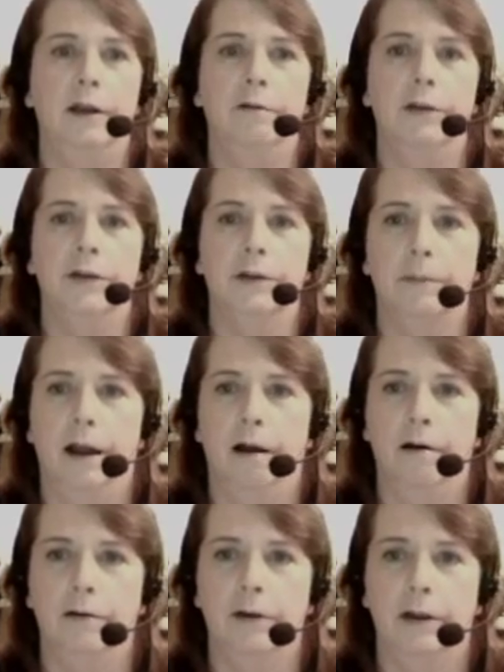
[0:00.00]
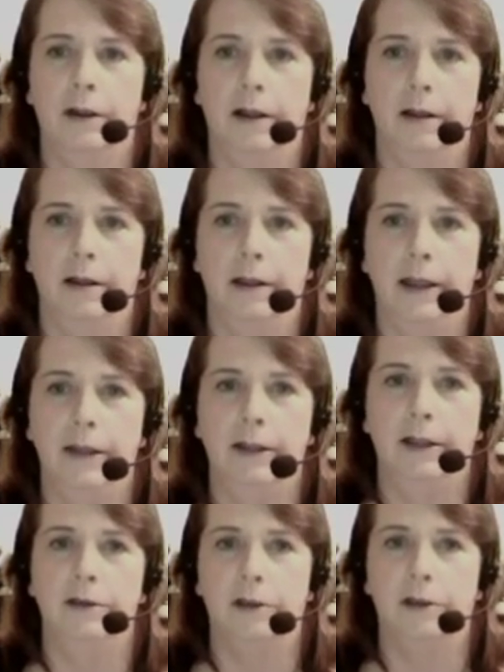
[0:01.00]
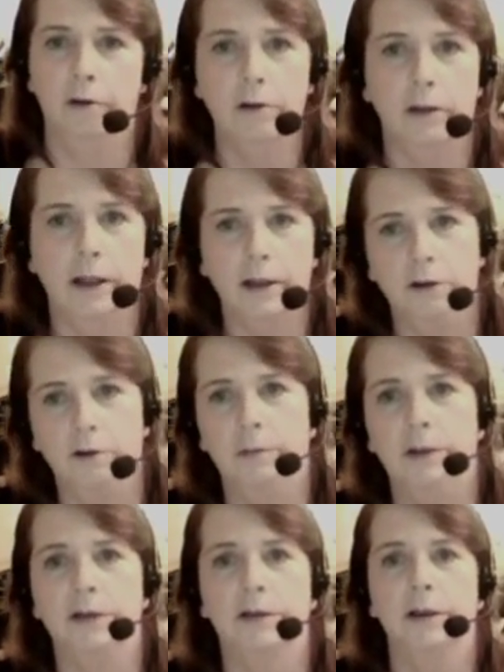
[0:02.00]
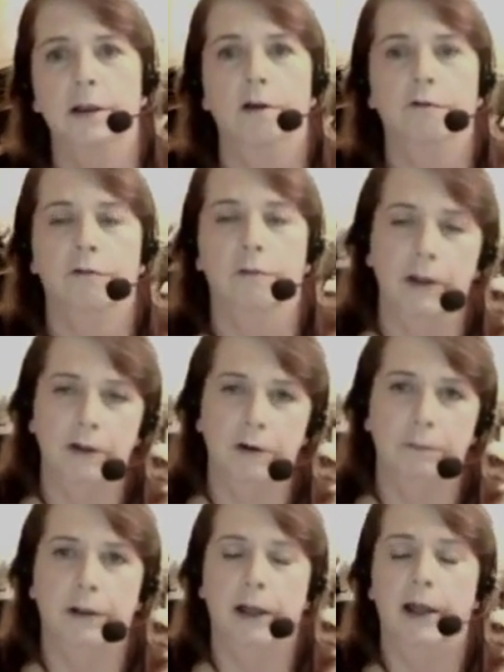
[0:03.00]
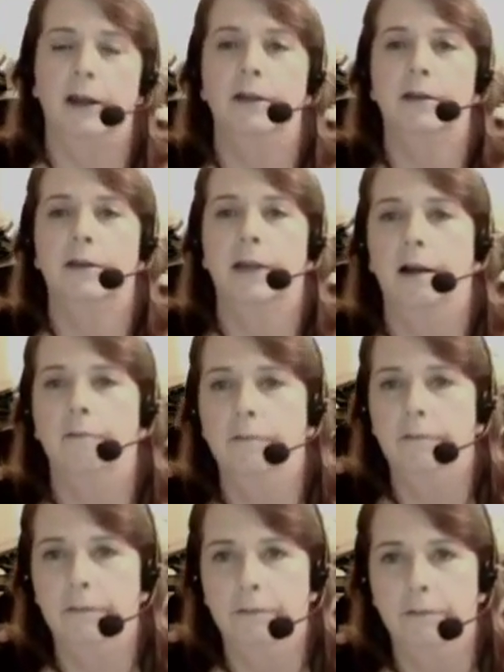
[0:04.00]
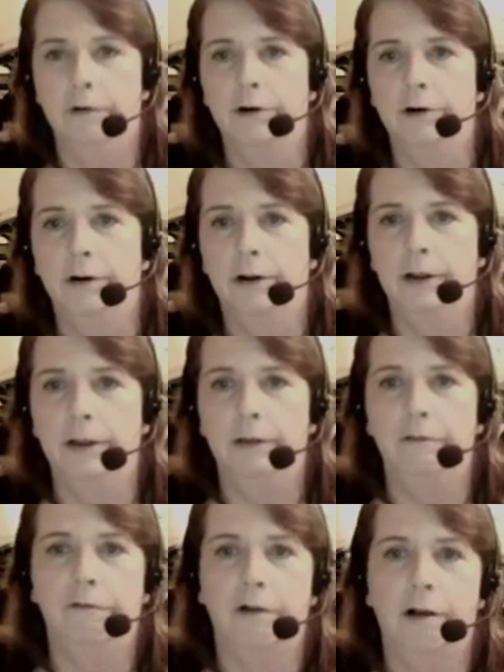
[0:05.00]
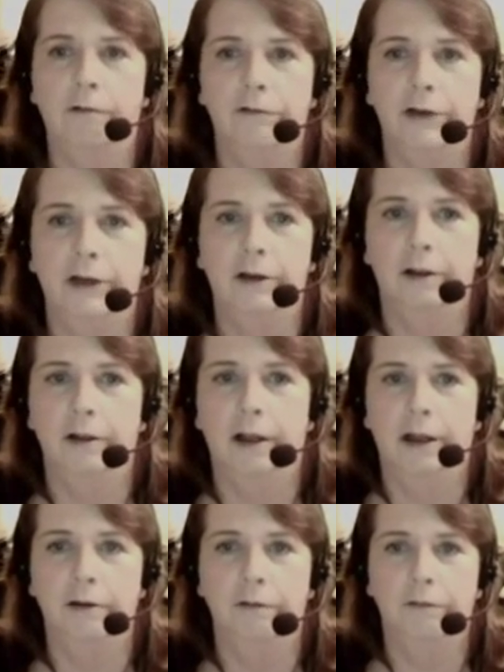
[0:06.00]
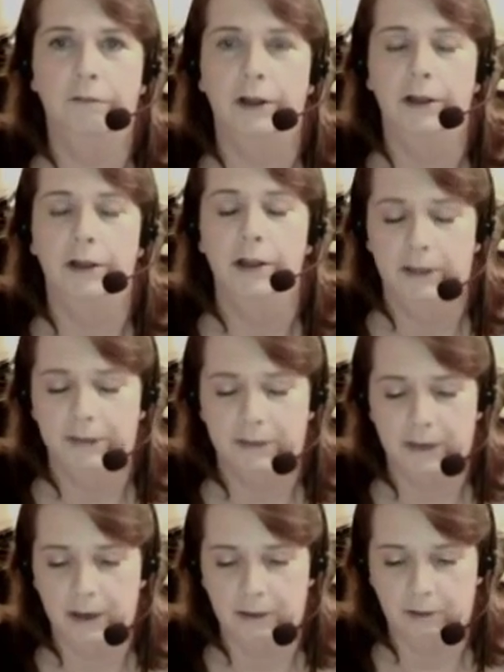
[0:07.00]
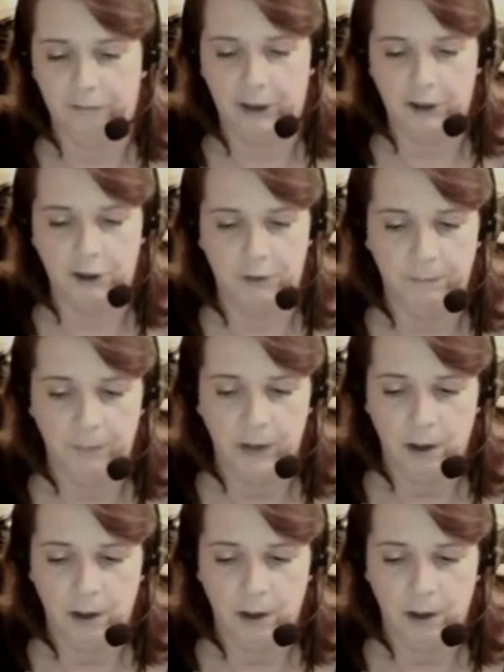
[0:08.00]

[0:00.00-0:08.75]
It was about aliens that look like humans from other planets that were involved in a lot of science fiction